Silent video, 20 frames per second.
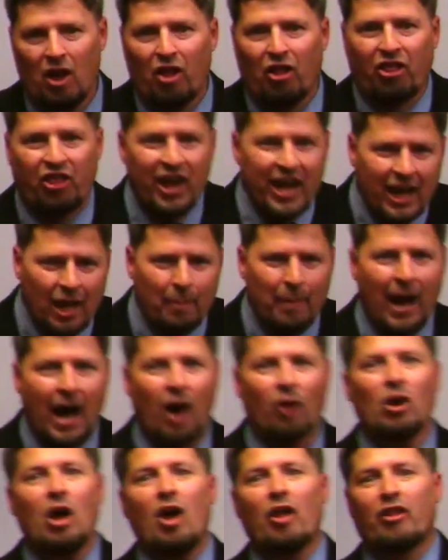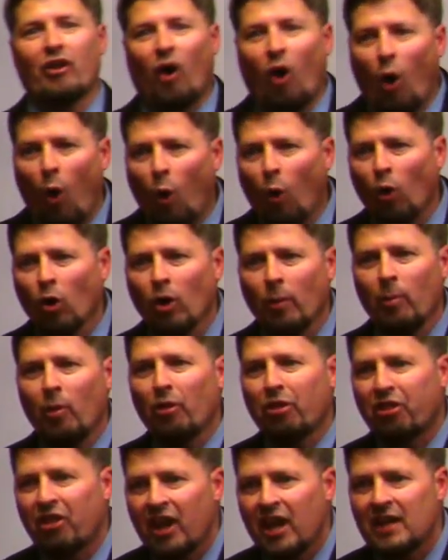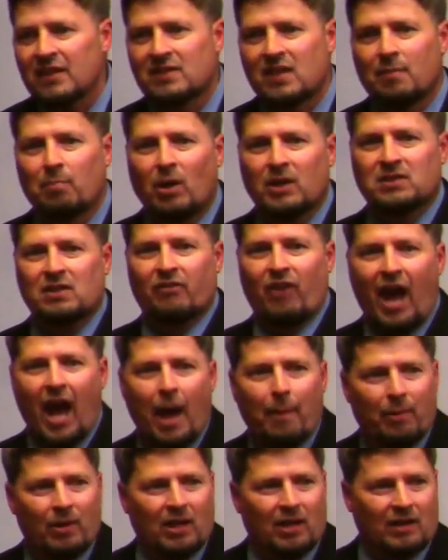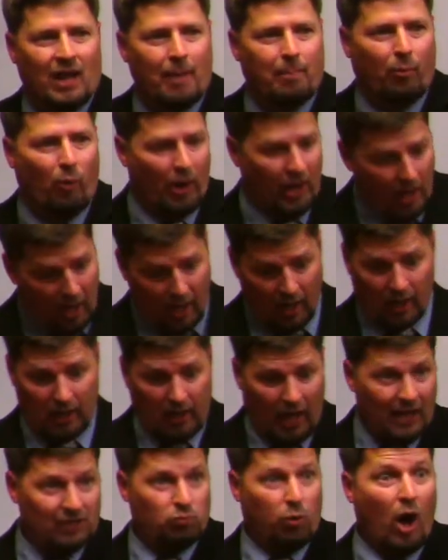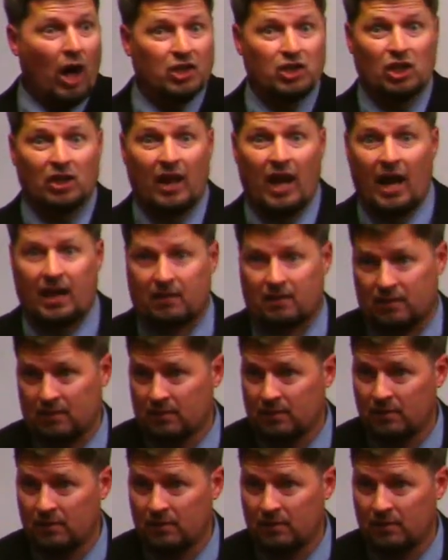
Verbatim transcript: Think about the horrible things that must have happened at that point. God's watching that.